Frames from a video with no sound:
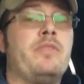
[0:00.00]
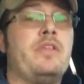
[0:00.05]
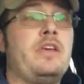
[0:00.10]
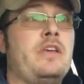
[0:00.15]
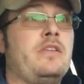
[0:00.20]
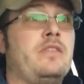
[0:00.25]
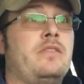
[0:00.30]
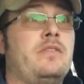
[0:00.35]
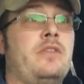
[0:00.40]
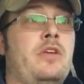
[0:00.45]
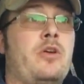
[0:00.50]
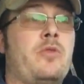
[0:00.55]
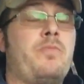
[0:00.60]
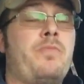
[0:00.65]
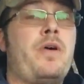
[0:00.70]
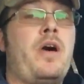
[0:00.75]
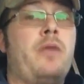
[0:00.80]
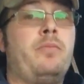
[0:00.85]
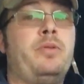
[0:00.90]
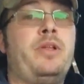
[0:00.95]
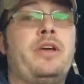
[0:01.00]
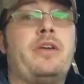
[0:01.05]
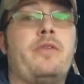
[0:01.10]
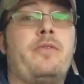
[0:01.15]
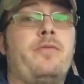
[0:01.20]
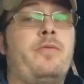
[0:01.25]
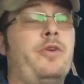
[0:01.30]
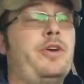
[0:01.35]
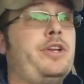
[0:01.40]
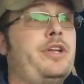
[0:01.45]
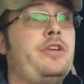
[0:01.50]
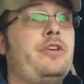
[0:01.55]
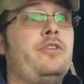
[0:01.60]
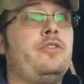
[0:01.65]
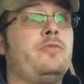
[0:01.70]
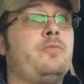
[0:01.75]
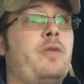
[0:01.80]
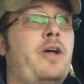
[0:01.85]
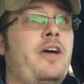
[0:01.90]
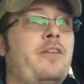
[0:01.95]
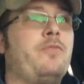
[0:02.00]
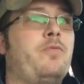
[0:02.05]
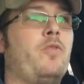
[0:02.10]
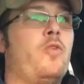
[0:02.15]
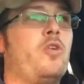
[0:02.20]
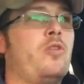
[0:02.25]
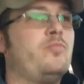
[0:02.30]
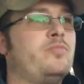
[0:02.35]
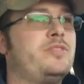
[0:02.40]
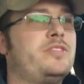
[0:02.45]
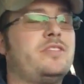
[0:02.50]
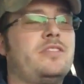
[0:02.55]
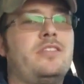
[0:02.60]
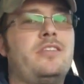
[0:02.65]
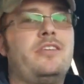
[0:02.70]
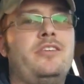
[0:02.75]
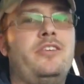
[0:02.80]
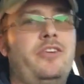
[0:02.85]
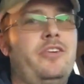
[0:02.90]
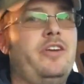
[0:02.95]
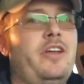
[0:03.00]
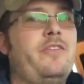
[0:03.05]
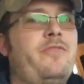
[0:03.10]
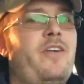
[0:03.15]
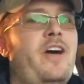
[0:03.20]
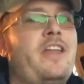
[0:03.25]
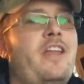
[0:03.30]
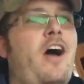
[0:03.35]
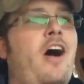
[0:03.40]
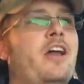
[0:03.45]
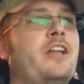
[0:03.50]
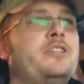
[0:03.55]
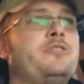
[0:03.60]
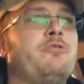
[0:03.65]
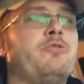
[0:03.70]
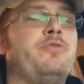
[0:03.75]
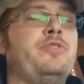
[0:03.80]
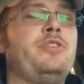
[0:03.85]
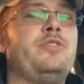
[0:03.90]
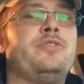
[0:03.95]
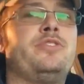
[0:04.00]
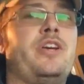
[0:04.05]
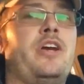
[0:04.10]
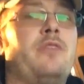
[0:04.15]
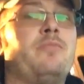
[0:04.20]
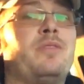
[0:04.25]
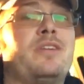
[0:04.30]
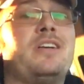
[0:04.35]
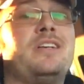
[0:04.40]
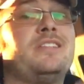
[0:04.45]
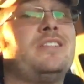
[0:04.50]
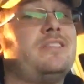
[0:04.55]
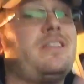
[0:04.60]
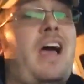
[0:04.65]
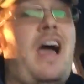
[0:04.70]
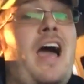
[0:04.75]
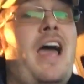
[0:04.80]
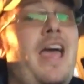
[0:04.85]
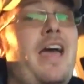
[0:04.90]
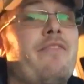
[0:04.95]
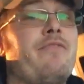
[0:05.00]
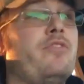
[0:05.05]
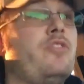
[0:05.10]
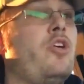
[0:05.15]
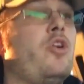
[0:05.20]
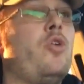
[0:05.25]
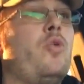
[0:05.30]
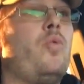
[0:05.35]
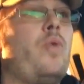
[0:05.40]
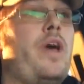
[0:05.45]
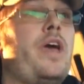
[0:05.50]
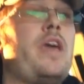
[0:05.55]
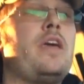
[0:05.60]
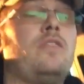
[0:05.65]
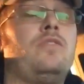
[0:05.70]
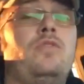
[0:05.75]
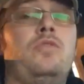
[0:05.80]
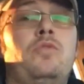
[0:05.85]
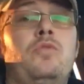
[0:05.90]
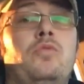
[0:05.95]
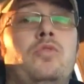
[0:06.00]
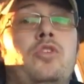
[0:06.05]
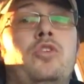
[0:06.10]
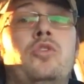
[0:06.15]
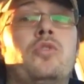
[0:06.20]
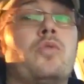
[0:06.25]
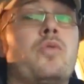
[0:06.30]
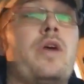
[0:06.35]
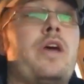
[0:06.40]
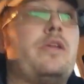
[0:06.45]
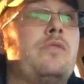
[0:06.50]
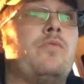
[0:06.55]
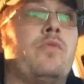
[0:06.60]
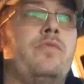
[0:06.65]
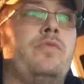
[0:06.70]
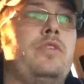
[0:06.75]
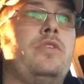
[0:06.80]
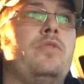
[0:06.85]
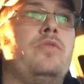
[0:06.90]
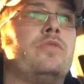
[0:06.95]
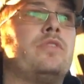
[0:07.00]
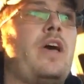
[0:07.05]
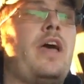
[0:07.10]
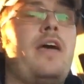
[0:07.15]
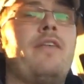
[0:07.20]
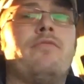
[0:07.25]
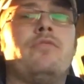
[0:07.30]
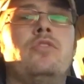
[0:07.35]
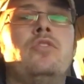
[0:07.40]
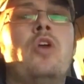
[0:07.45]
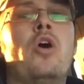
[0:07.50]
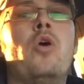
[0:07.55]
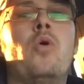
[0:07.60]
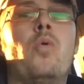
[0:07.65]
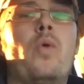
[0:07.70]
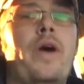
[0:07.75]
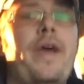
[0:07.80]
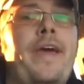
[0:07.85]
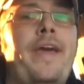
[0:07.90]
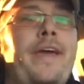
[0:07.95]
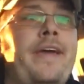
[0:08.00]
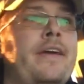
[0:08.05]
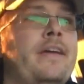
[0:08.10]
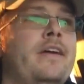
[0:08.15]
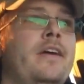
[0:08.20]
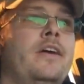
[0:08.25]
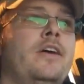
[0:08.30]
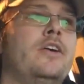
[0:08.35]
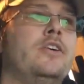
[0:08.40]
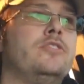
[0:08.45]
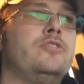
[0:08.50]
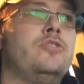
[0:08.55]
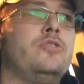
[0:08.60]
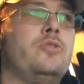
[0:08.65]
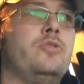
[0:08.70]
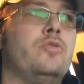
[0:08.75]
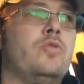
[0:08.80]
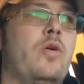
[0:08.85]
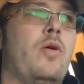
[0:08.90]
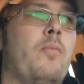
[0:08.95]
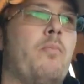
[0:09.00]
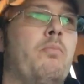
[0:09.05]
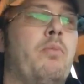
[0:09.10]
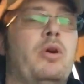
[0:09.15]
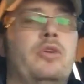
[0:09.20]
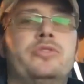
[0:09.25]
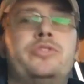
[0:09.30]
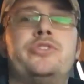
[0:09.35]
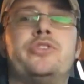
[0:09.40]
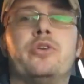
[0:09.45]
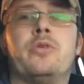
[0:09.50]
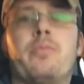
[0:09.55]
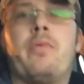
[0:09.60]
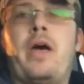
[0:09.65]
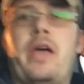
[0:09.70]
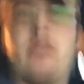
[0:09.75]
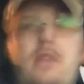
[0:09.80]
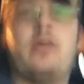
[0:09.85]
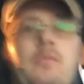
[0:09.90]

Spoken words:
these, you know, public free-to-use platforms, you're going to find honest reviews there, because I have no way to curate reviews. I have no way to bolster my